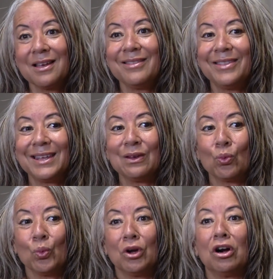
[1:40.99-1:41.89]
then
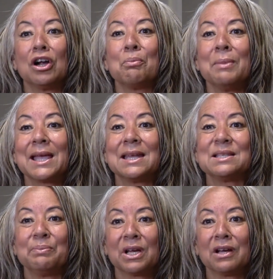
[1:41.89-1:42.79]
we aren't making as
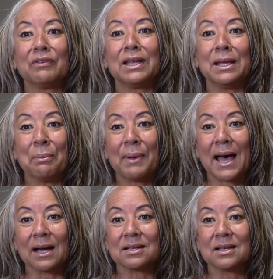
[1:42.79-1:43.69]
big of an
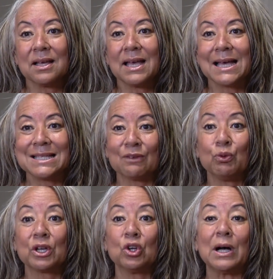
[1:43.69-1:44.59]
impact as if we
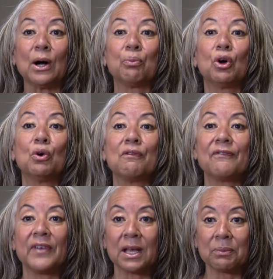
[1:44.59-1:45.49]
could help the whole
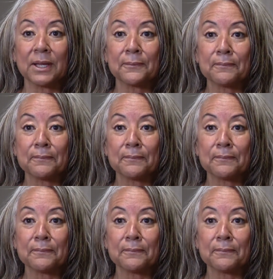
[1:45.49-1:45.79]
family.